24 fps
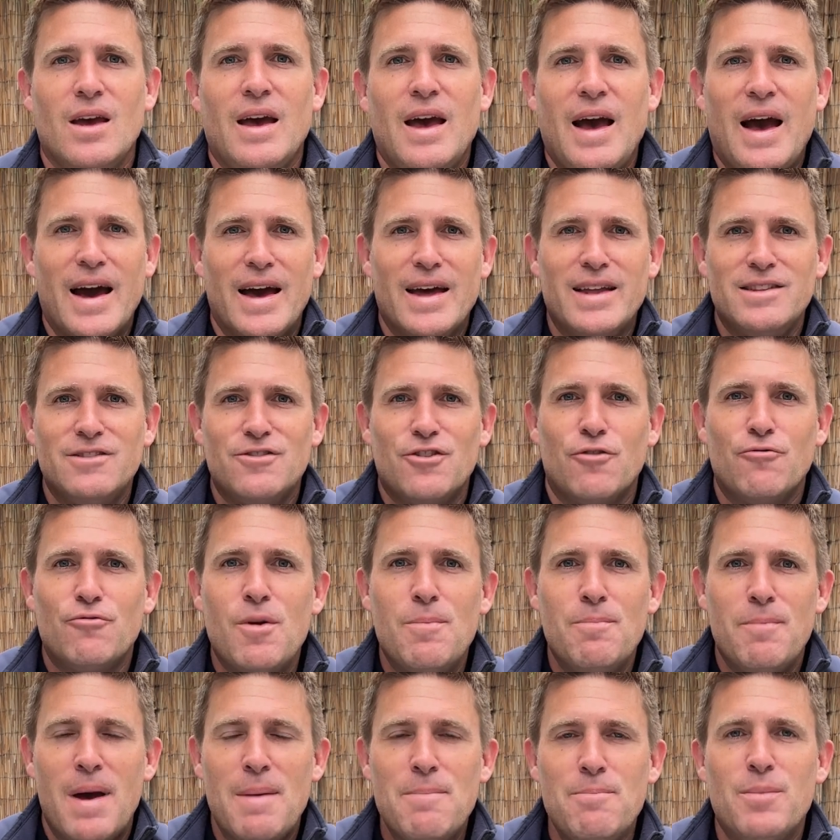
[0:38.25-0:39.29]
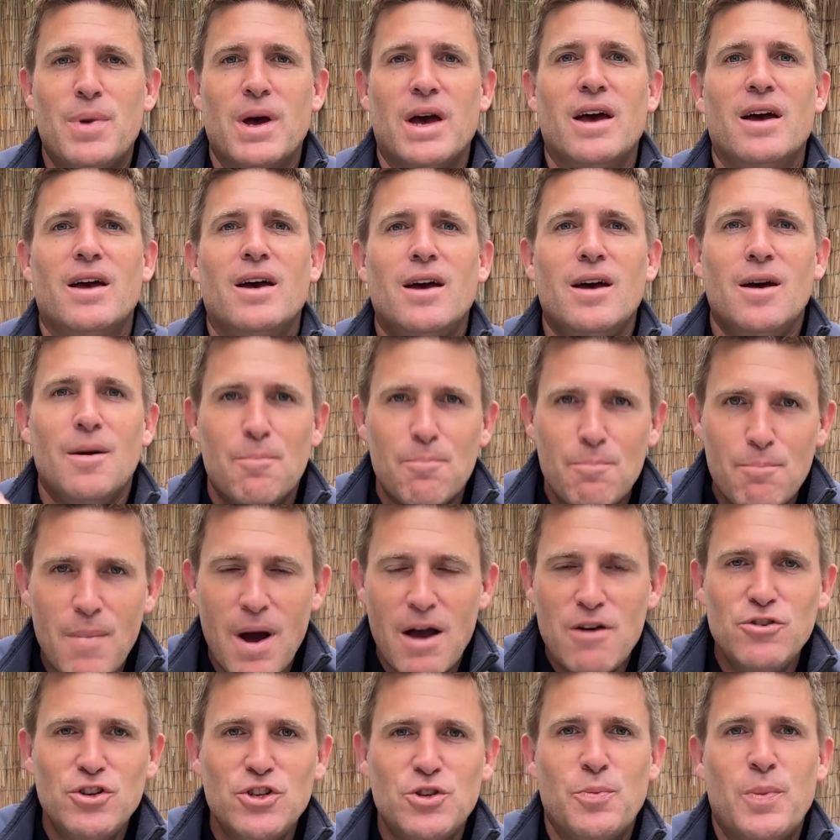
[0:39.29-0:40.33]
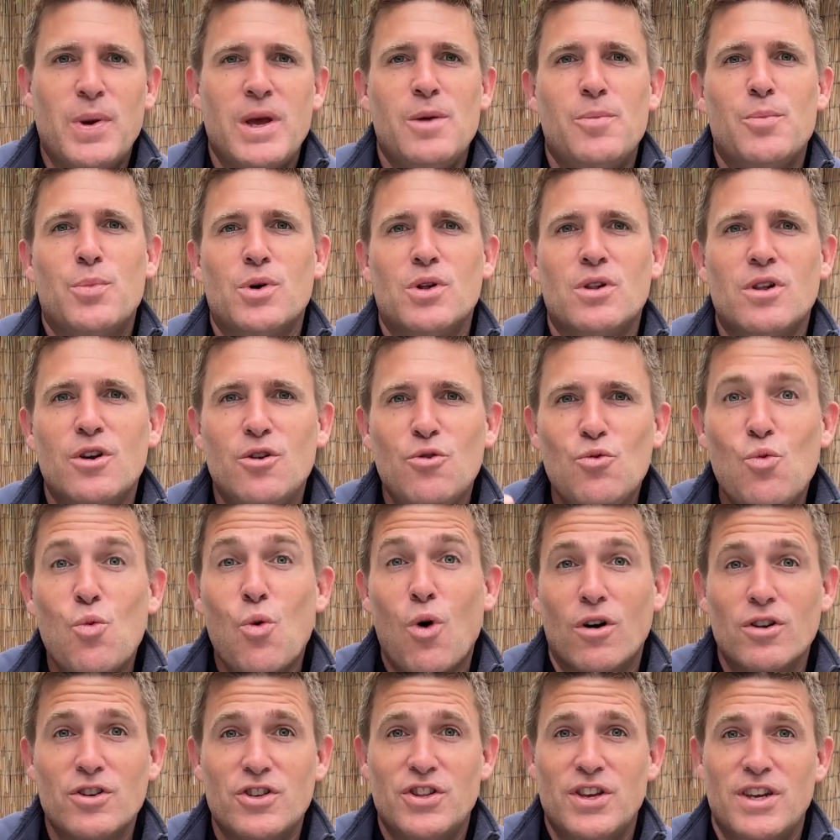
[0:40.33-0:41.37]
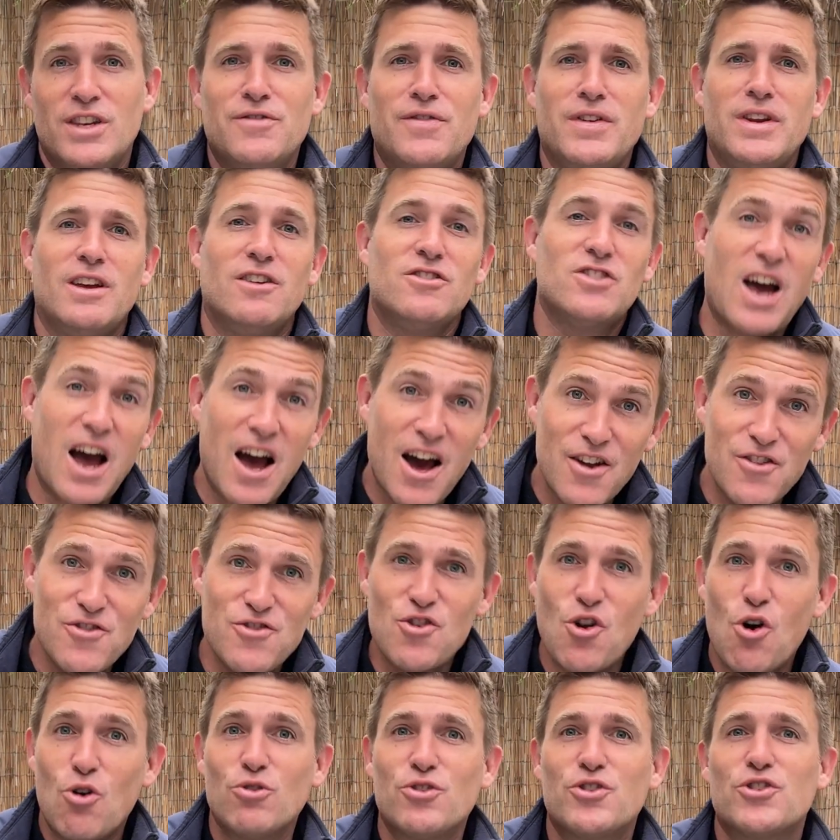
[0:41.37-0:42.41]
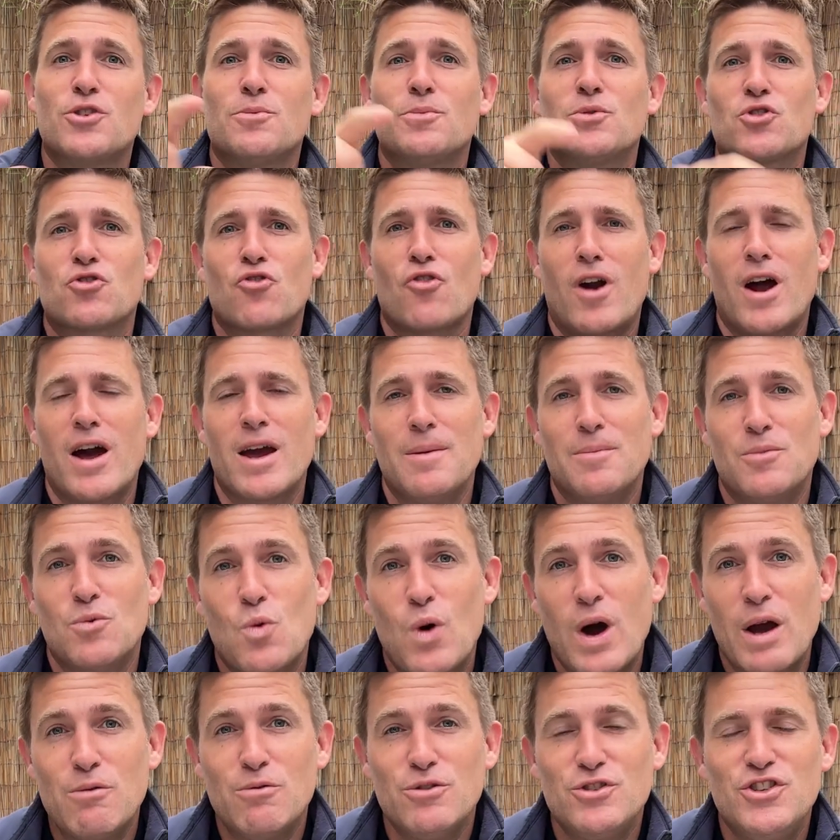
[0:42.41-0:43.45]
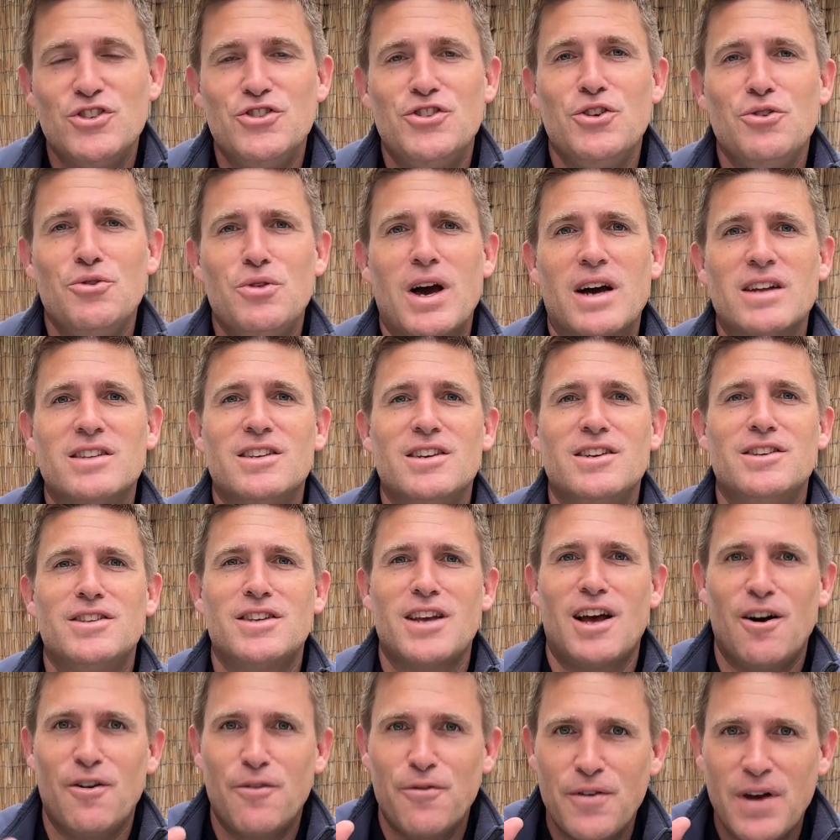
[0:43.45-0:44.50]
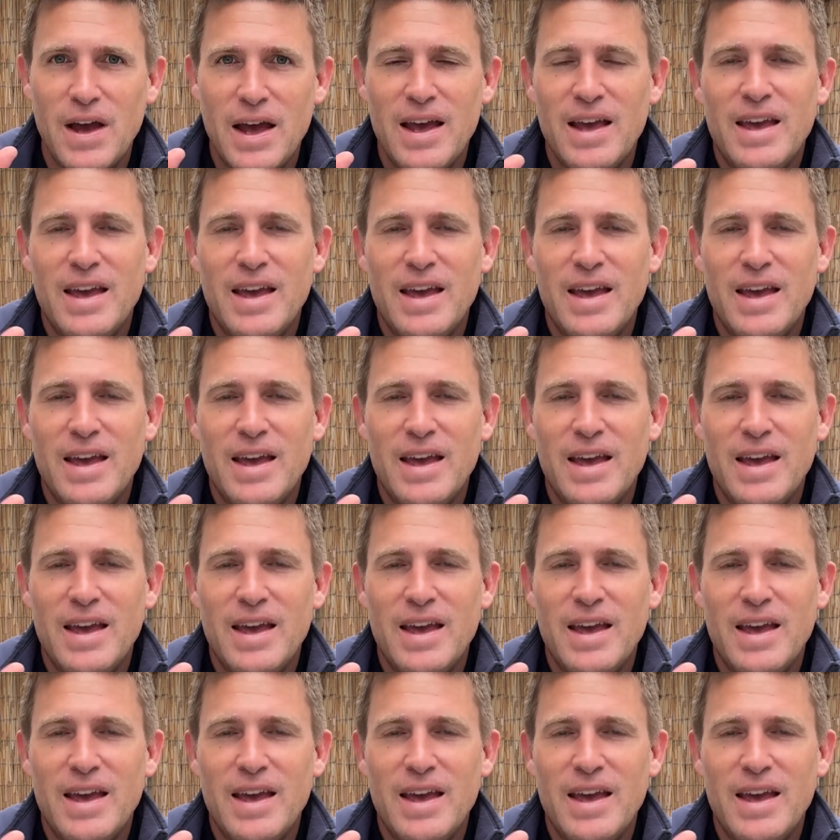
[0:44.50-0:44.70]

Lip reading: And remember, most people who watch these videos are not subscribed. Why would you do that to yourself?